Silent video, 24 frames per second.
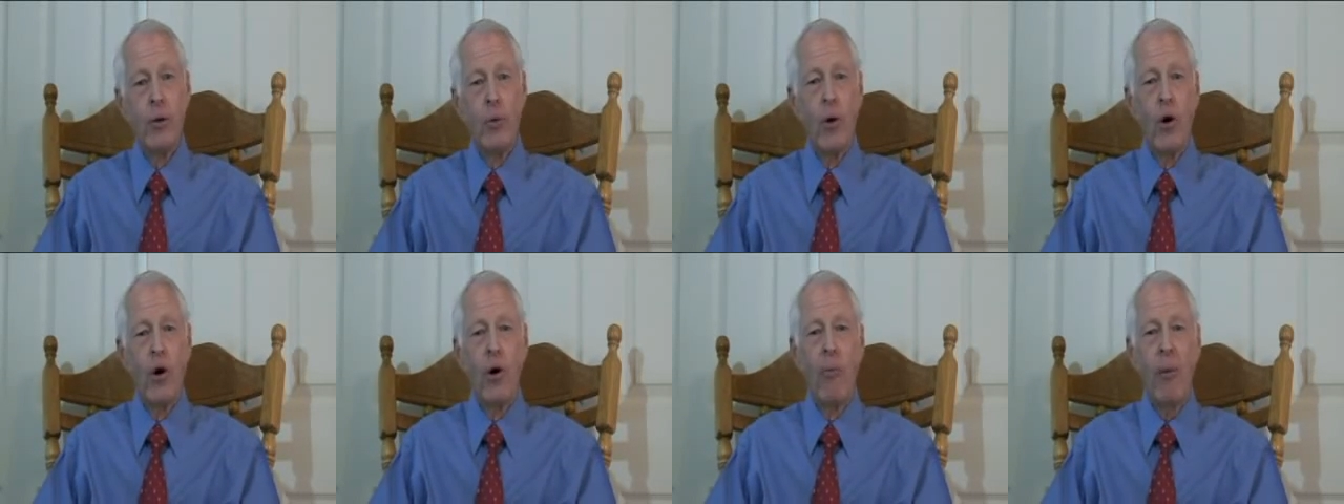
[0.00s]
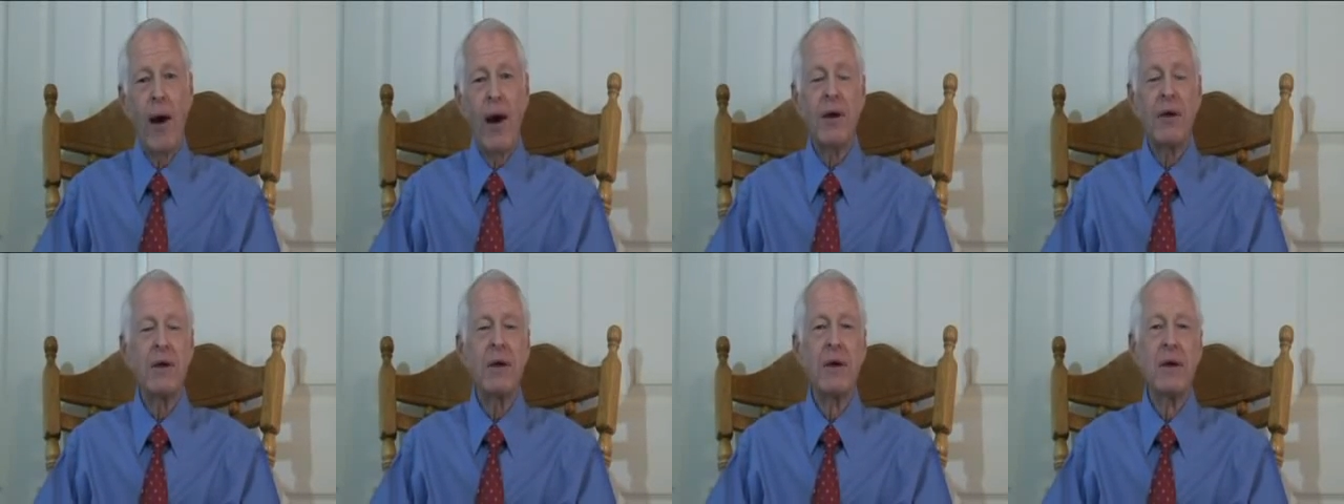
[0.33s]
The
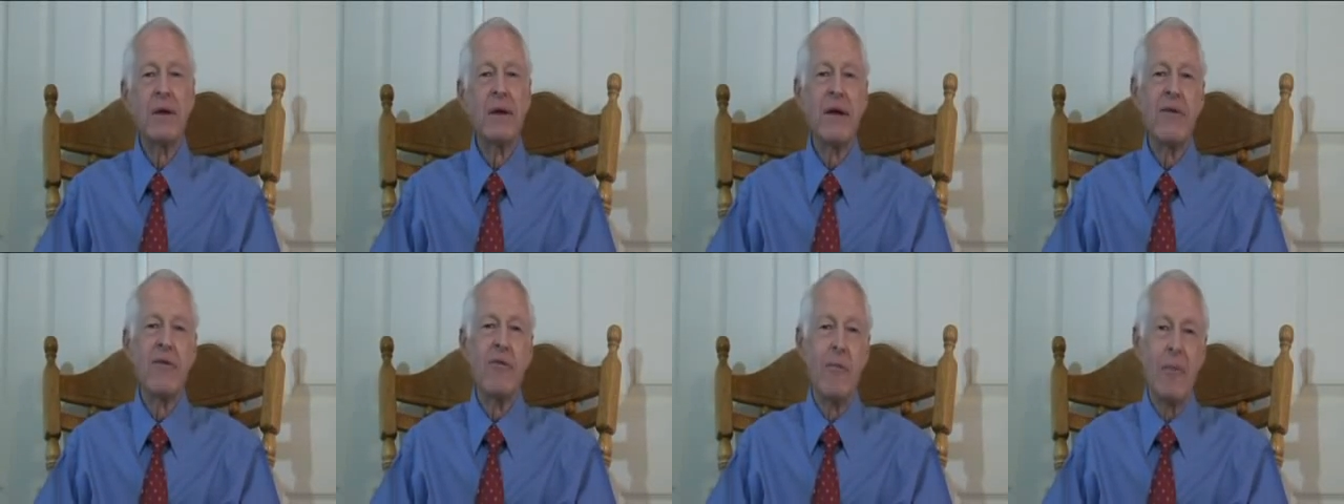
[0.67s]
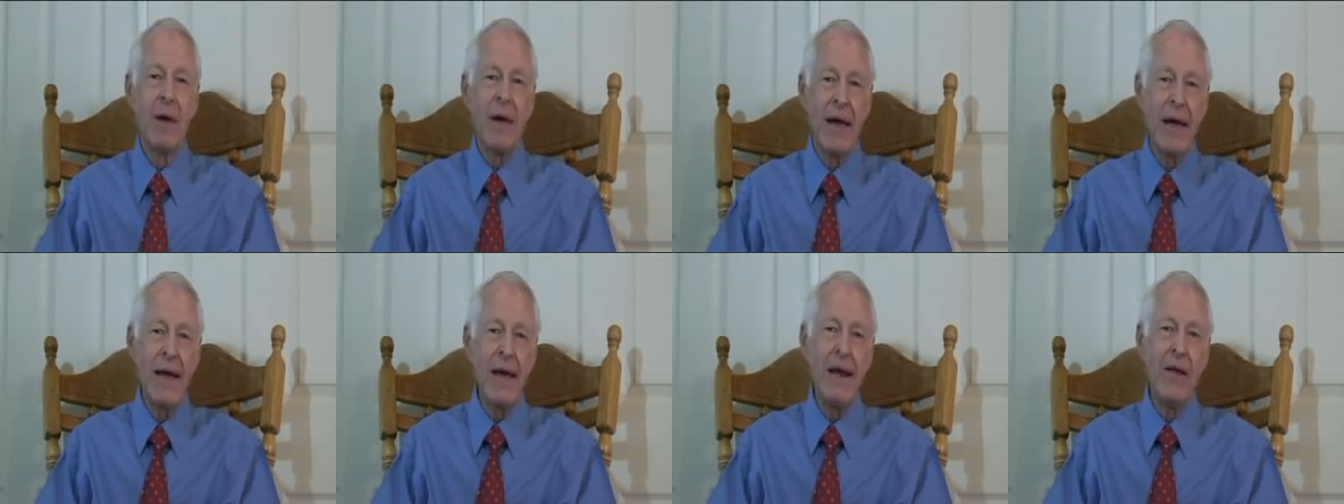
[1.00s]
World Bank didn't give
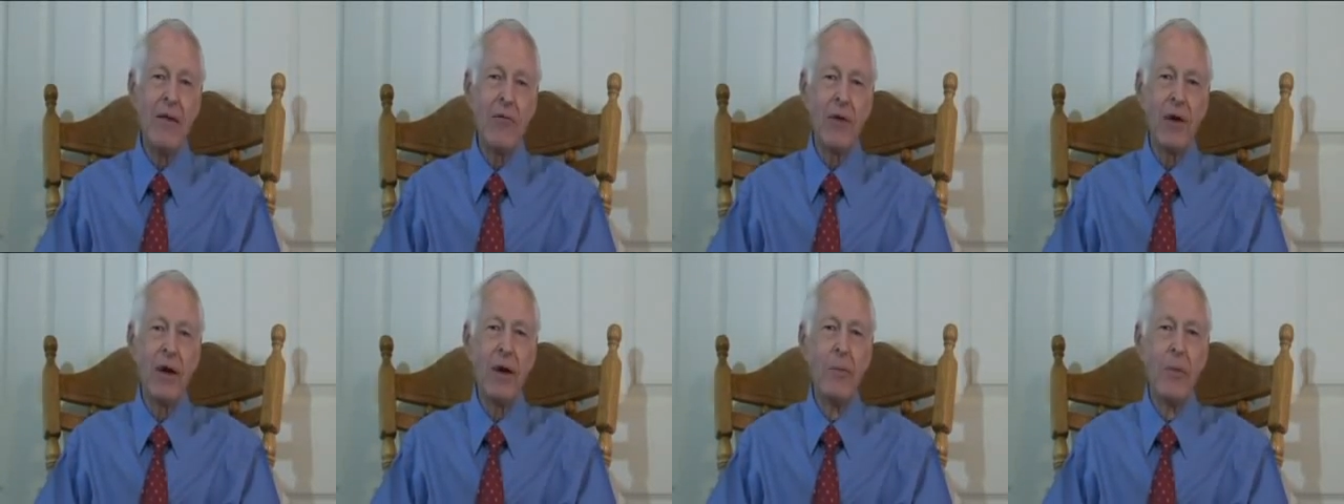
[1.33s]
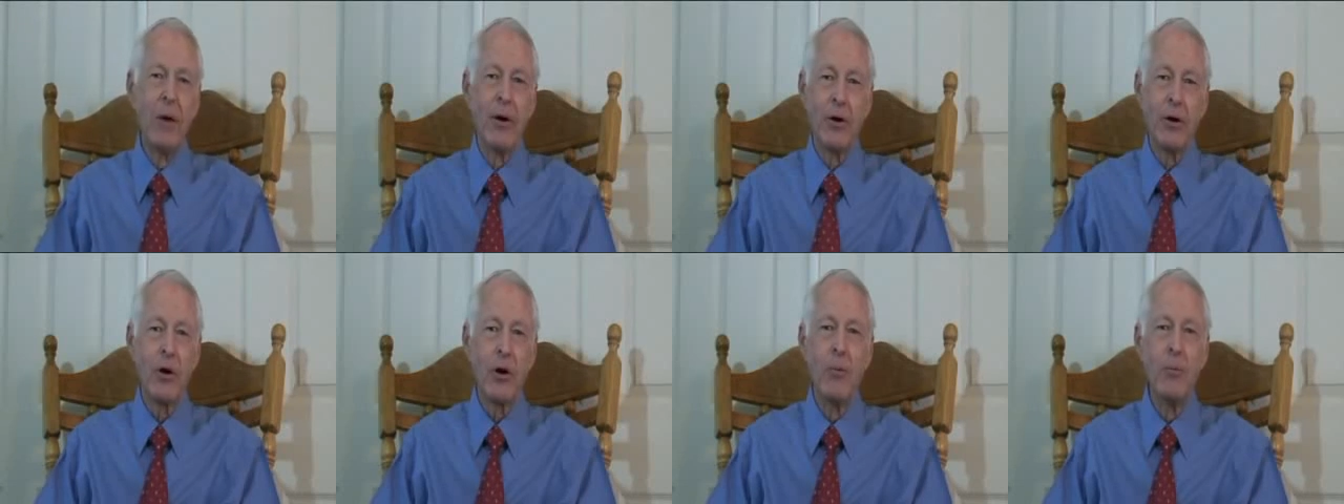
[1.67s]
them
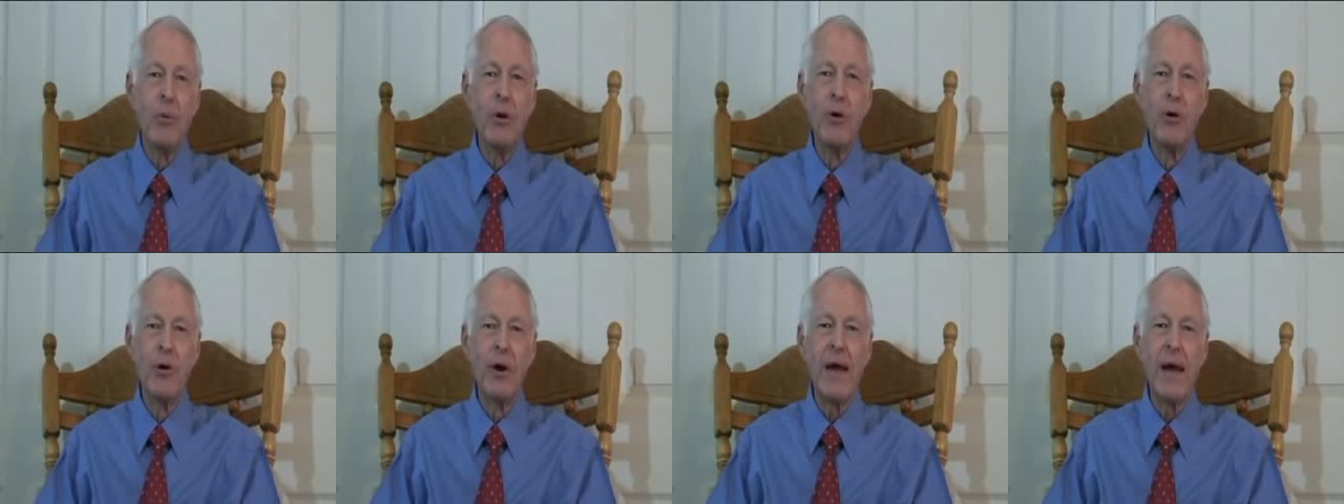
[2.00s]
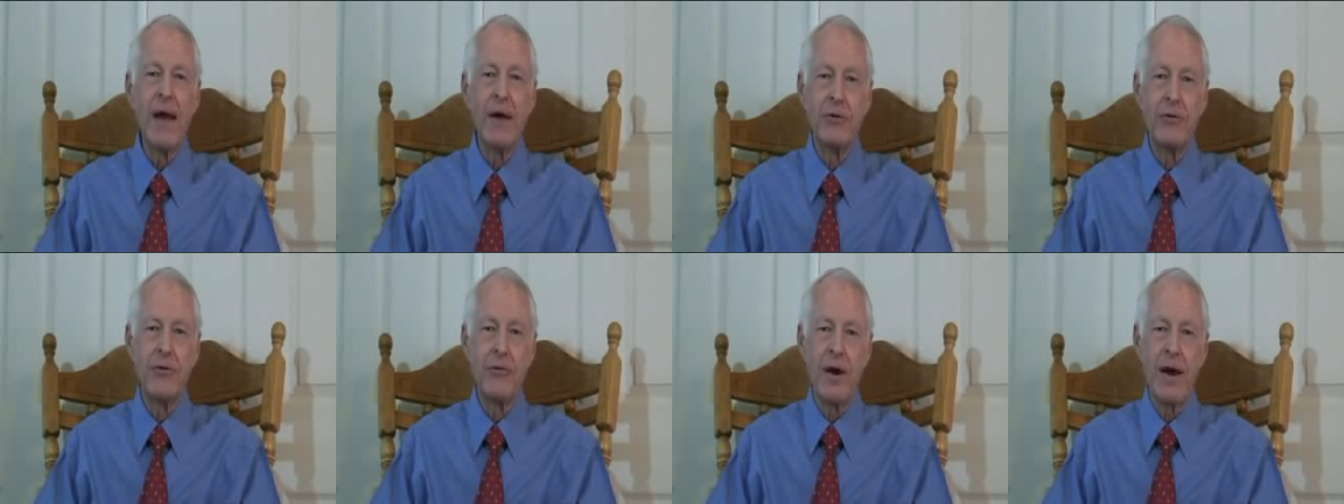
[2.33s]
anything but a
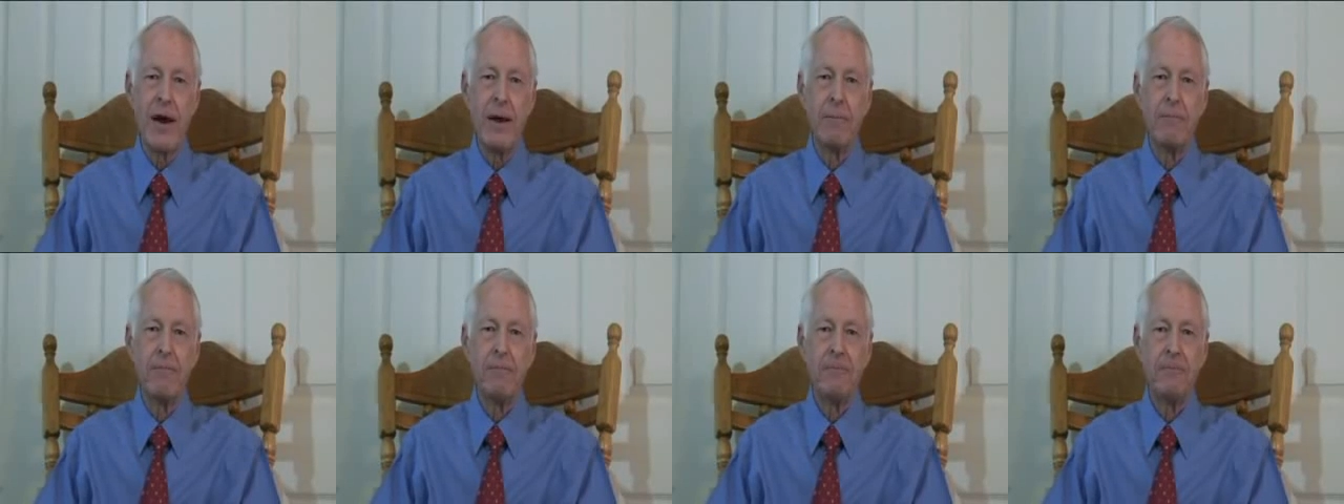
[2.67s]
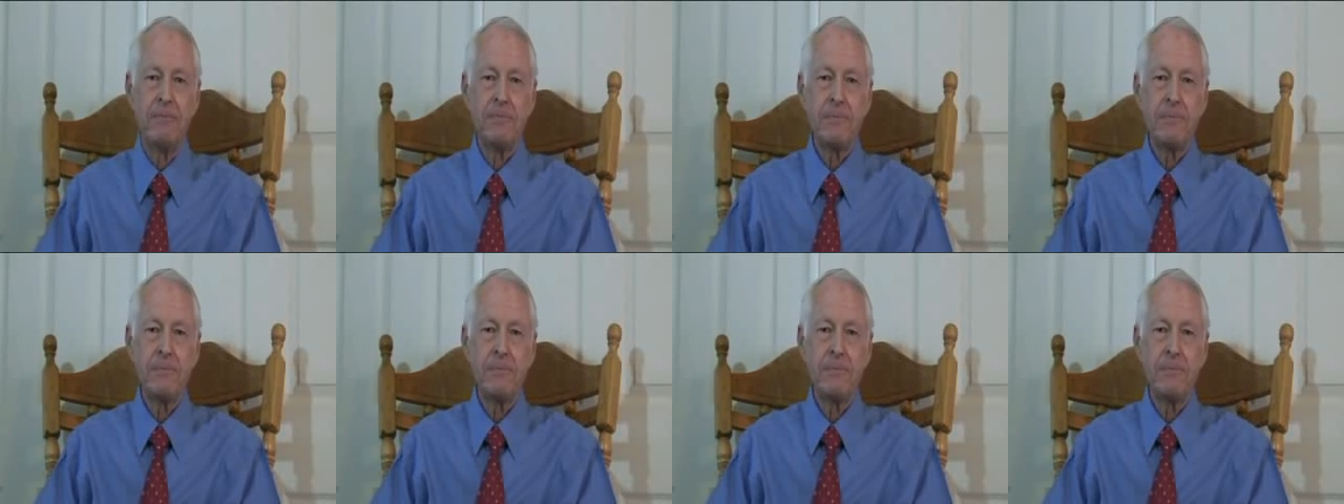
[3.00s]
computer entry.